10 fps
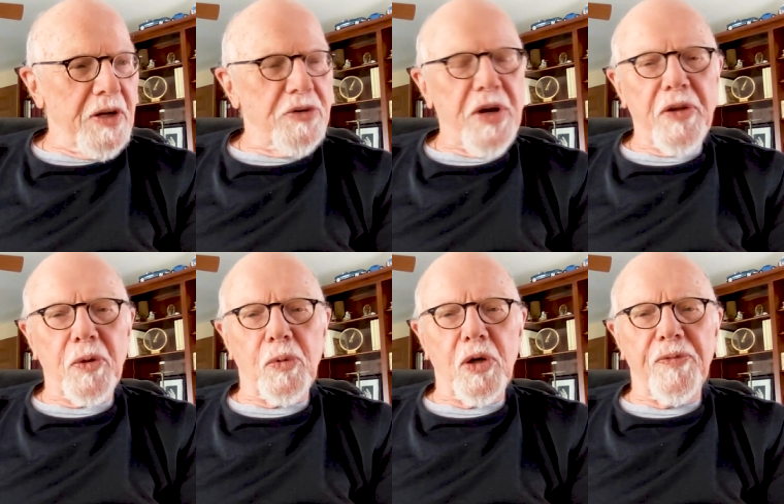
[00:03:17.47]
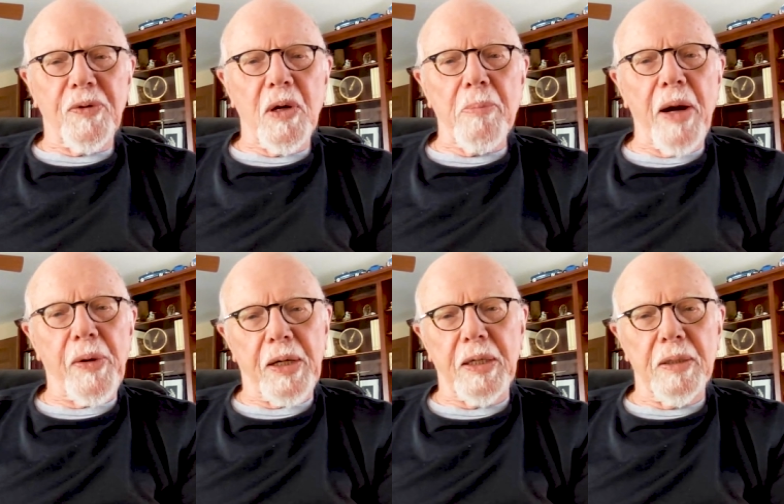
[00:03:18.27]
that you take the word for
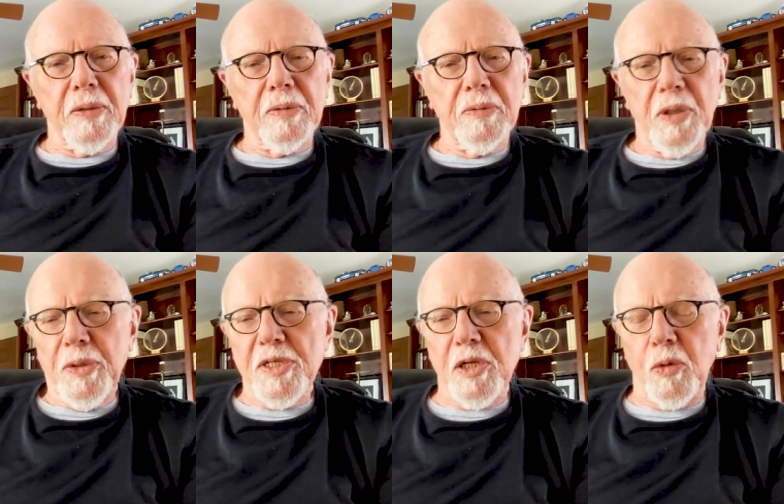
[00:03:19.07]
America. There is